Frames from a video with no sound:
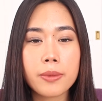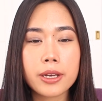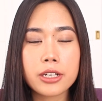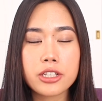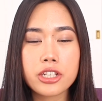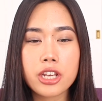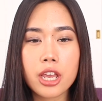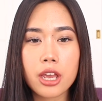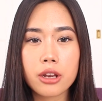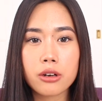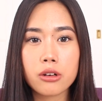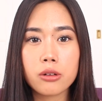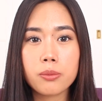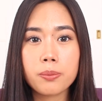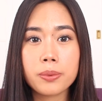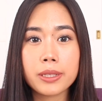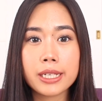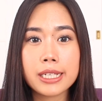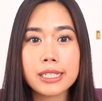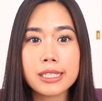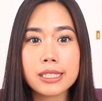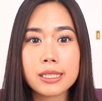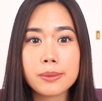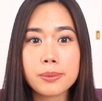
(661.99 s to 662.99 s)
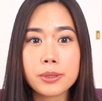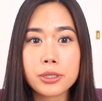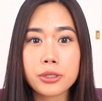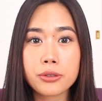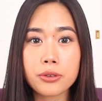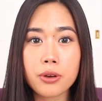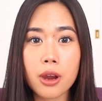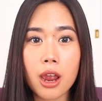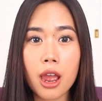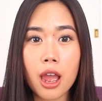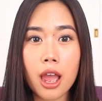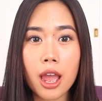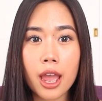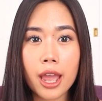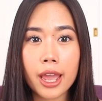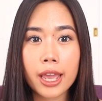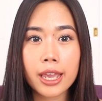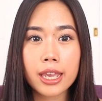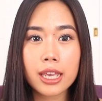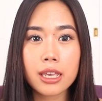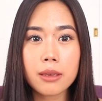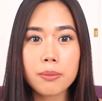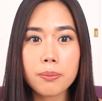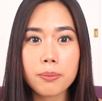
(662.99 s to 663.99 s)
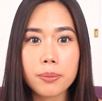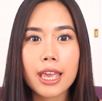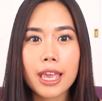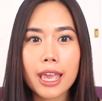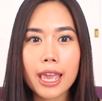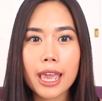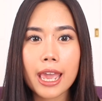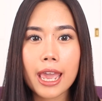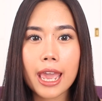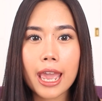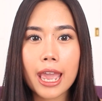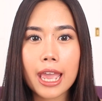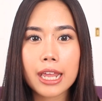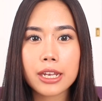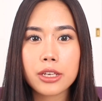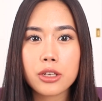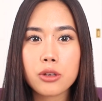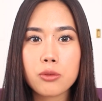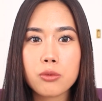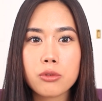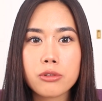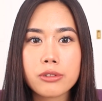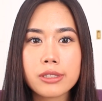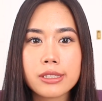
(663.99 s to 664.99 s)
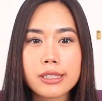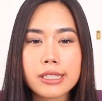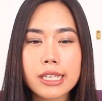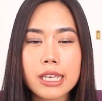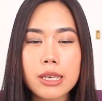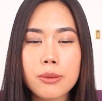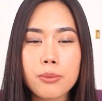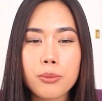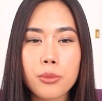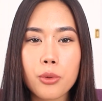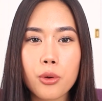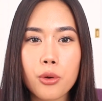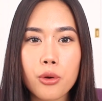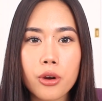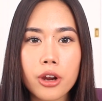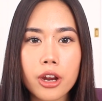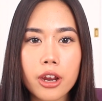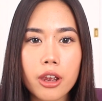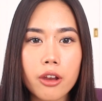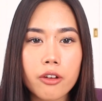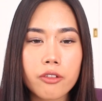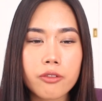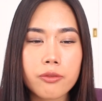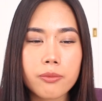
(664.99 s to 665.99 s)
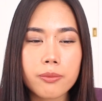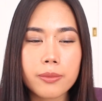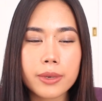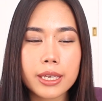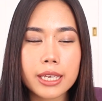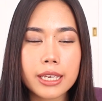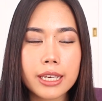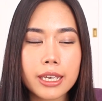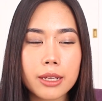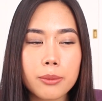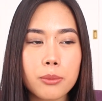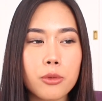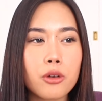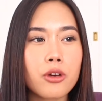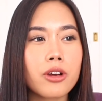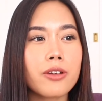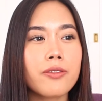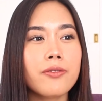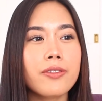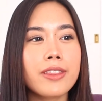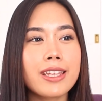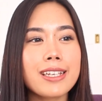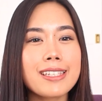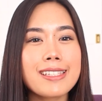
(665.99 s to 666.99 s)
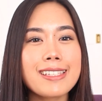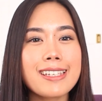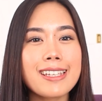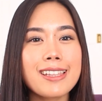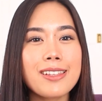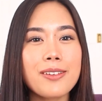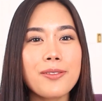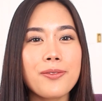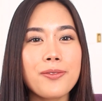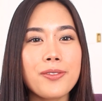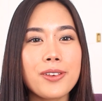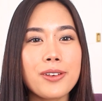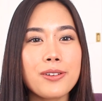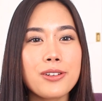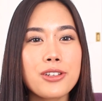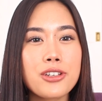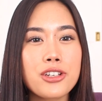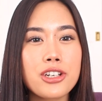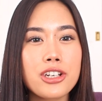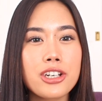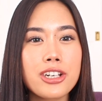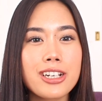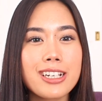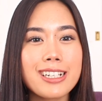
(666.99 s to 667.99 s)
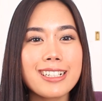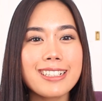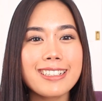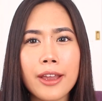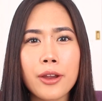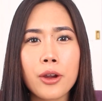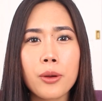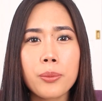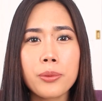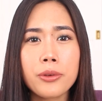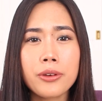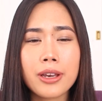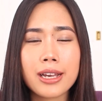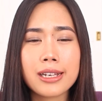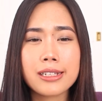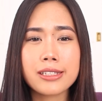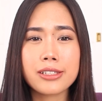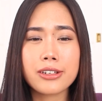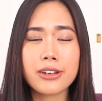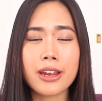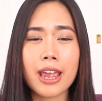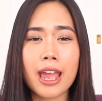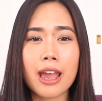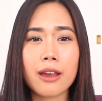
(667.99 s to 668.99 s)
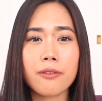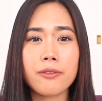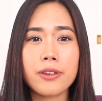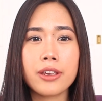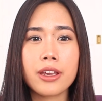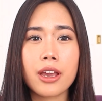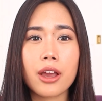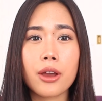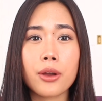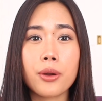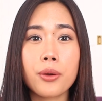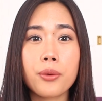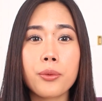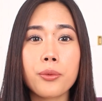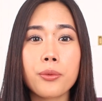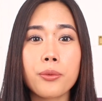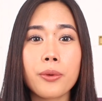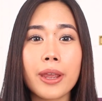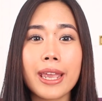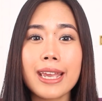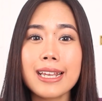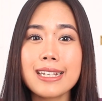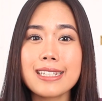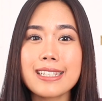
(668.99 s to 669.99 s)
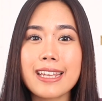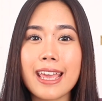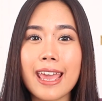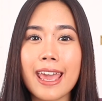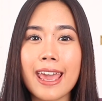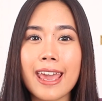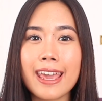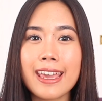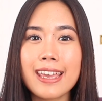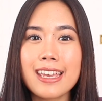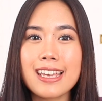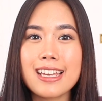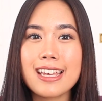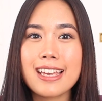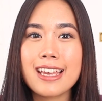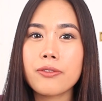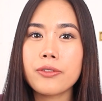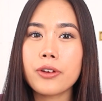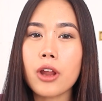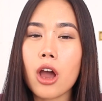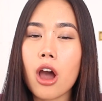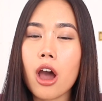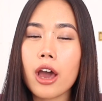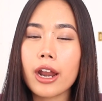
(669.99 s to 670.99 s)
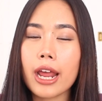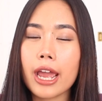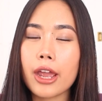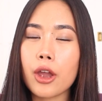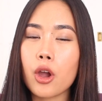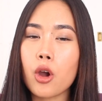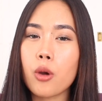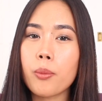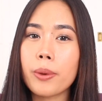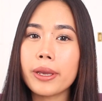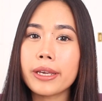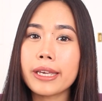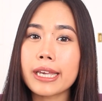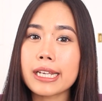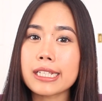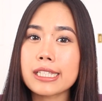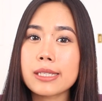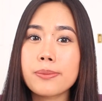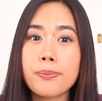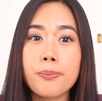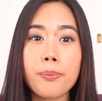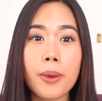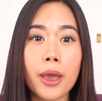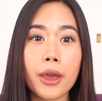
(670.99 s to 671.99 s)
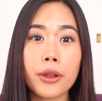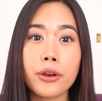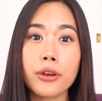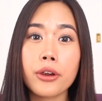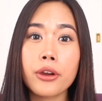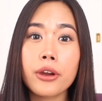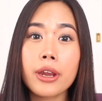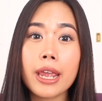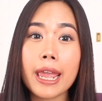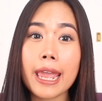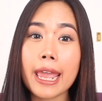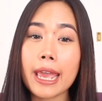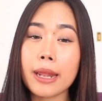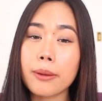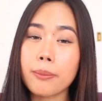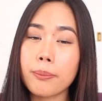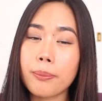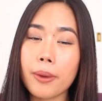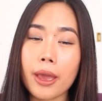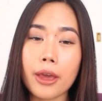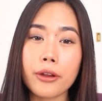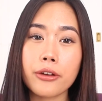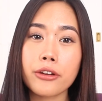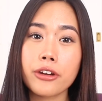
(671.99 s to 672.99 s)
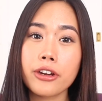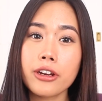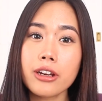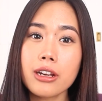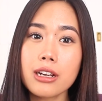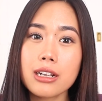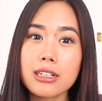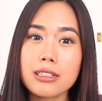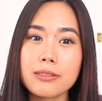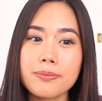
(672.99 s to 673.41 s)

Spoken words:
my channel, please subscribe, and you will see more of me and more of this in the future. I hope you guys are having a great day. If not, I hope it gets better and better.